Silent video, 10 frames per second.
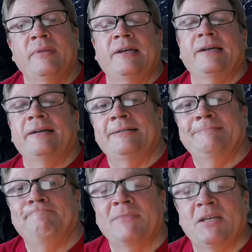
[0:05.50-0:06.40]

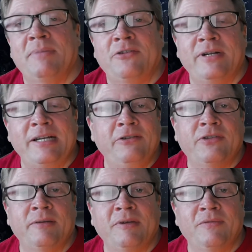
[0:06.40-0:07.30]
um, by trying to do
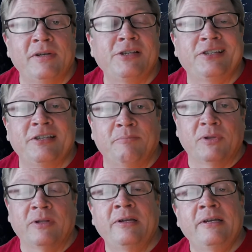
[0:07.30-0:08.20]
something very
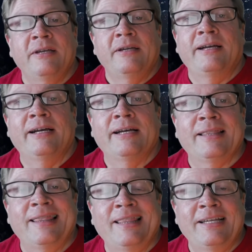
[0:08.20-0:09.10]
simple. Uh,
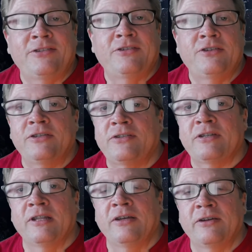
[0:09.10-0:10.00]
let's
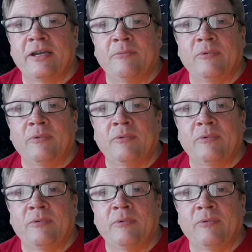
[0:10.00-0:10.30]
just look at what